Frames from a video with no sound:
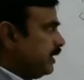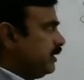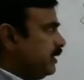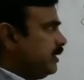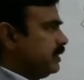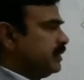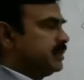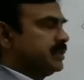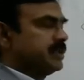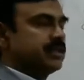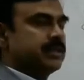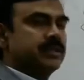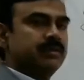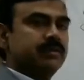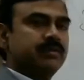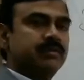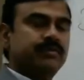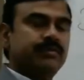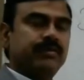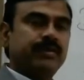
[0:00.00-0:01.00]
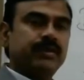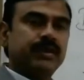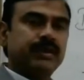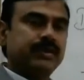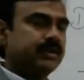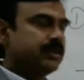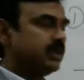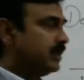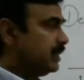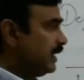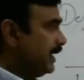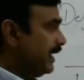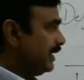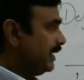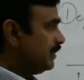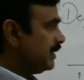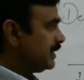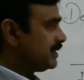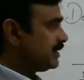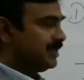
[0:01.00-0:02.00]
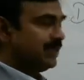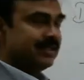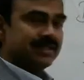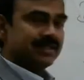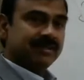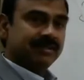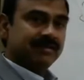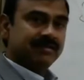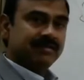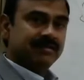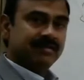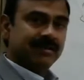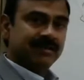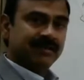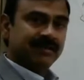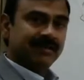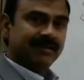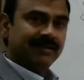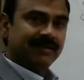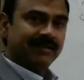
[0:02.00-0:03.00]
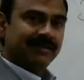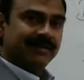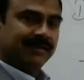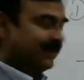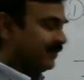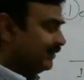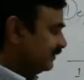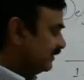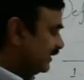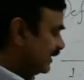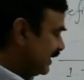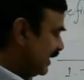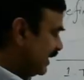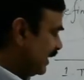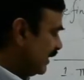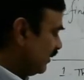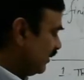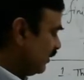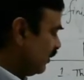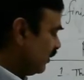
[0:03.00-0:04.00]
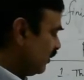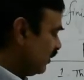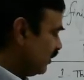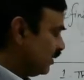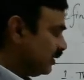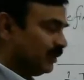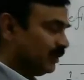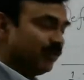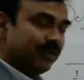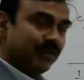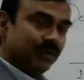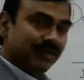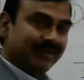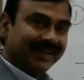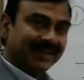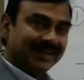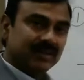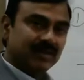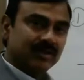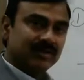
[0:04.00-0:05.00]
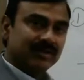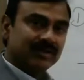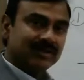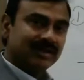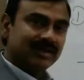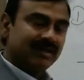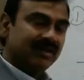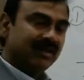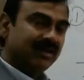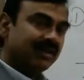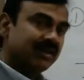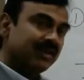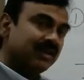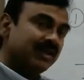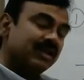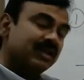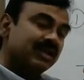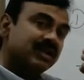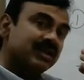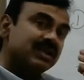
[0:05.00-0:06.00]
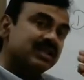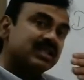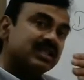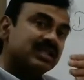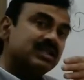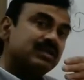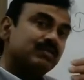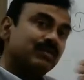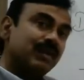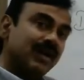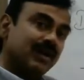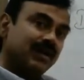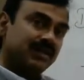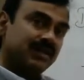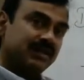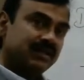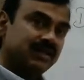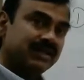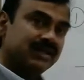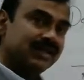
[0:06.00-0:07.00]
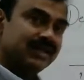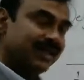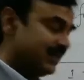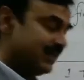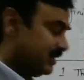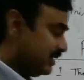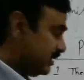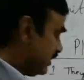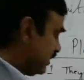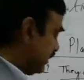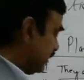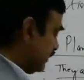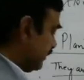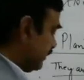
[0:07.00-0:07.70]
As far as the animal cell is concerned, the food vacuoles are smaller in size.